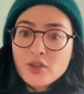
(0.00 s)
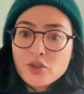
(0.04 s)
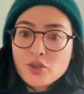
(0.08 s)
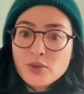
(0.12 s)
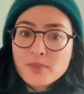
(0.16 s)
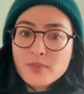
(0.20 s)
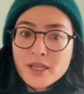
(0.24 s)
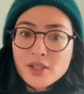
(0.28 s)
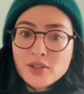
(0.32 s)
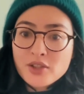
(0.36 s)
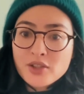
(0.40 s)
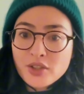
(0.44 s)
to
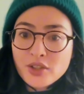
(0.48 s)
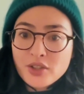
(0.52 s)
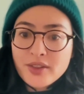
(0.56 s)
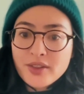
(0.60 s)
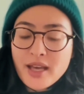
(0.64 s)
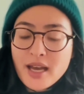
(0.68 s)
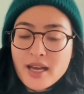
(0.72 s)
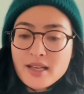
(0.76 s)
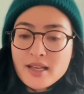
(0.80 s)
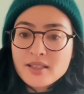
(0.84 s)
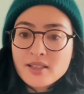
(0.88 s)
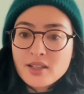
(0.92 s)
make sure
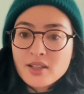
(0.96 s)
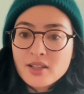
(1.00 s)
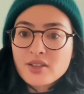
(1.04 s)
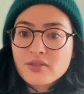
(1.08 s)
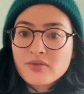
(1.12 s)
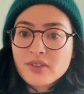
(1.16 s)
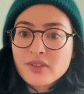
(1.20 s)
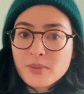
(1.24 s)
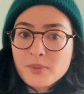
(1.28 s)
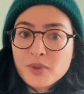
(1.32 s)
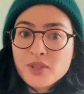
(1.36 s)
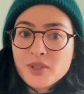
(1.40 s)
that
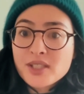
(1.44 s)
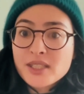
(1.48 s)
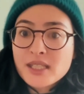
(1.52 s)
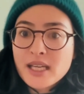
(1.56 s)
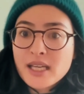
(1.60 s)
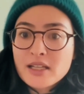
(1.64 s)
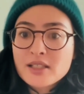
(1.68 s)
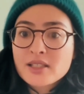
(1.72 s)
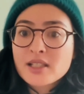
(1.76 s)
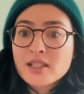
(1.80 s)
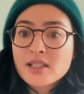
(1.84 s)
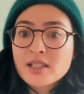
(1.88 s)
developers
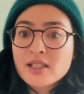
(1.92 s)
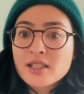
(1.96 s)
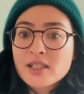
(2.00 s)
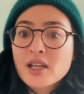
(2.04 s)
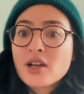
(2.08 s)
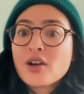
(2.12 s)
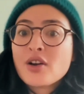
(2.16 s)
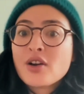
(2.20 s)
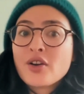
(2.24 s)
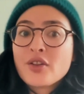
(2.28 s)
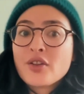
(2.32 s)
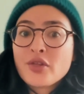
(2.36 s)
get
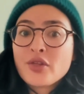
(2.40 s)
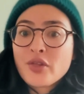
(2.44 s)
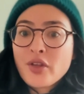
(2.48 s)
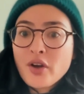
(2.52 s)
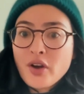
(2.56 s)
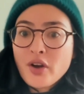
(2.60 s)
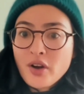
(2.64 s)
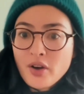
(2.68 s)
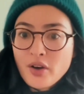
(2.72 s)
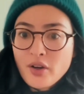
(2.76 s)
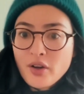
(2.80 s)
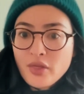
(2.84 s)

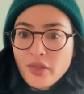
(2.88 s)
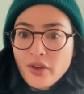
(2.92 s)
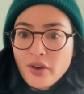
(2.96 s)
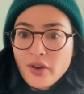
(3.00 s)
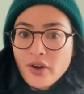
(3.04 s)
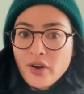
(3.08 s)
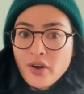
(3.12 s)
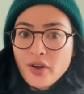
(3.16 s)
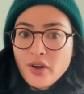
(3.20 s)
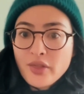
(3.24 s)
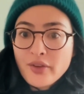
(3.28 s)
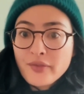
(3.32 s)

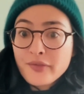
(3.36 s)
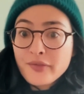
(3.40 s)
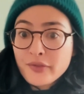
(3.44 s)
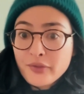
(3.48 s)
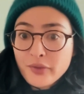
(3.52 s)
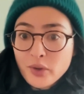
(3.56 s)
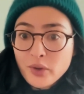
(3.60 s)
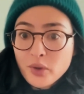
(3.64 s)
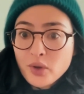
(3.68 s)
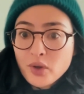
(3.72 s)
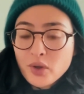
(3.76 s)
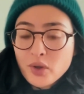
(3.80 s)
the
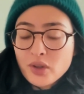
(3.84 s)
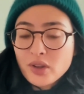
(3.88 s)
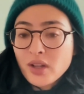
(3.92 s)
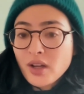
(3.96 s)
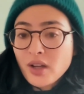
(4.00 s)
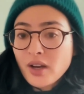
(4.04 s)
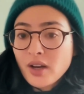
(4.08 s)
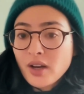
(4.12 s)
full